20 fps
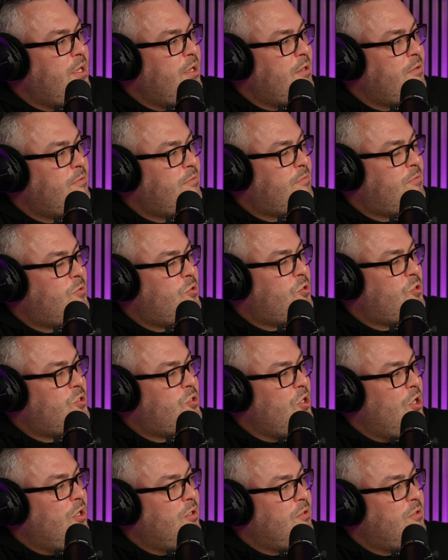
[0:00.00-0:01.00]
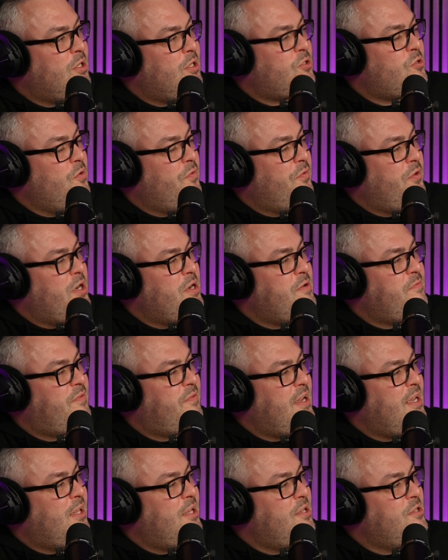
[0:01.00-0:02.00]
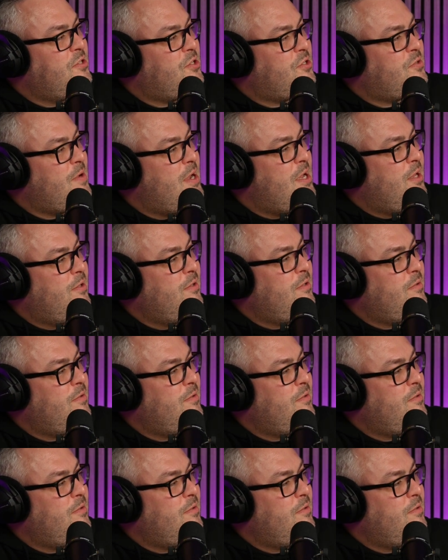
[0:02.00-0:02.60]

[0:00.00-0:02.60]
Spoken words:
you just sort of discovering feelings as well.